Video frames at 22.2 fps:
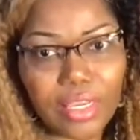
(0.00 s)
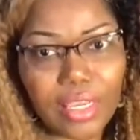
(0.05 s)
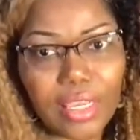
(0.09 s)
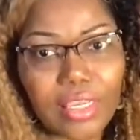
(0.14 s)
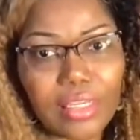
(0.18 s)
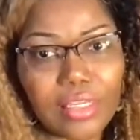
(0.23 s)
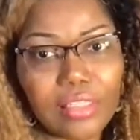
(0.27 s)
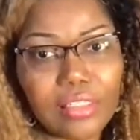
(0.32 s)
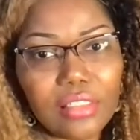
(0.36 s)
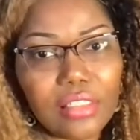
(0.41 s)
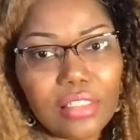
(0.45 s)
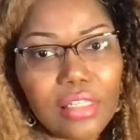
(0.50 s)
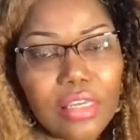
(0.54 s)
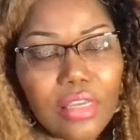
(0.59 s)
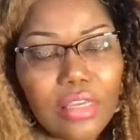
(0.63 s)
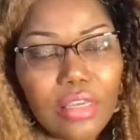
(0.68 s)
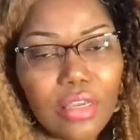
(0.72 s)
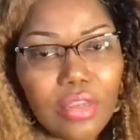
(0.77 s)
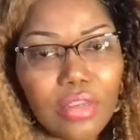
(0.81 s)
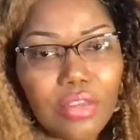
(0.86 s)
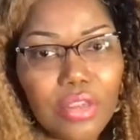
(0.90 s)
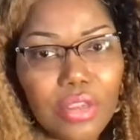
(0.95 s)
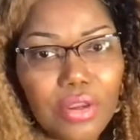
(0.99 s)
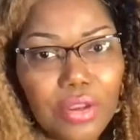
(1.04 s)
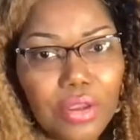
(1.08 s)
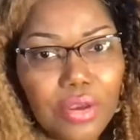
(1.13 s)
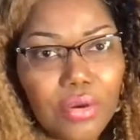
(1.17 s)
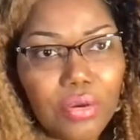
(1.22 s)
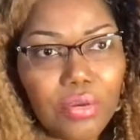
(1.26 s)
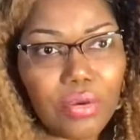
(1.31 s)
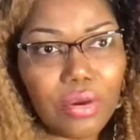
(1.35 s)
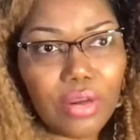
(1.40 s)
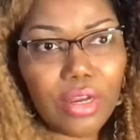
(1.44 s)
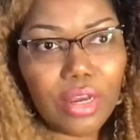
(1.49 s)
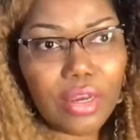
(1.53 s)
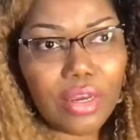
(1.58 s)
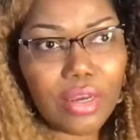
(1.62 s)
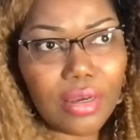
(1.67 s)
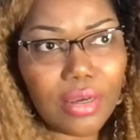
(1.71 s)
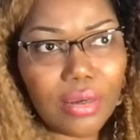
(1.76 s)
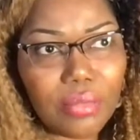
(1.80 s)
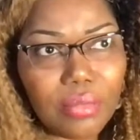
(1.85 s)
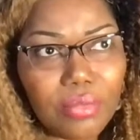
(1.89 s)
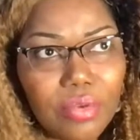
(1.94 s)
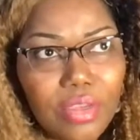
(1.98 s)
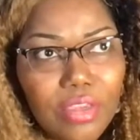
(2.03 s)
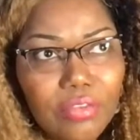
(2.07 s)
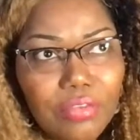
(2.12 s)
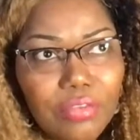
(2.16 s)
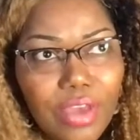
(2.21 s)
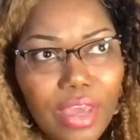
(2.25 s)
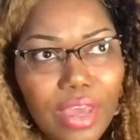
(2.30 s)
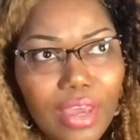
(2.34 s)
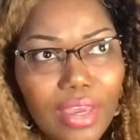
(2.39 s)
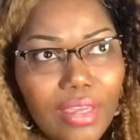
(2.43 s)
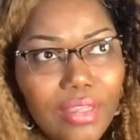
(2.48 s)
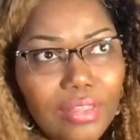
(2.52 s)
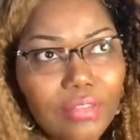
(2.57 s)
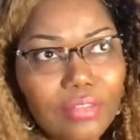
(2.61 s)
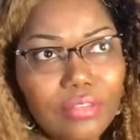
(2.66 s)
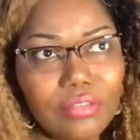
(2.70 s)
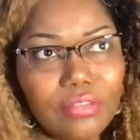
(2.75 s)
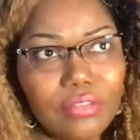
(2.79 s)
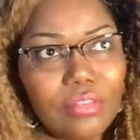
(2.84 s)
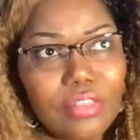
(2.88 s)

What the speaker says: And, we've had,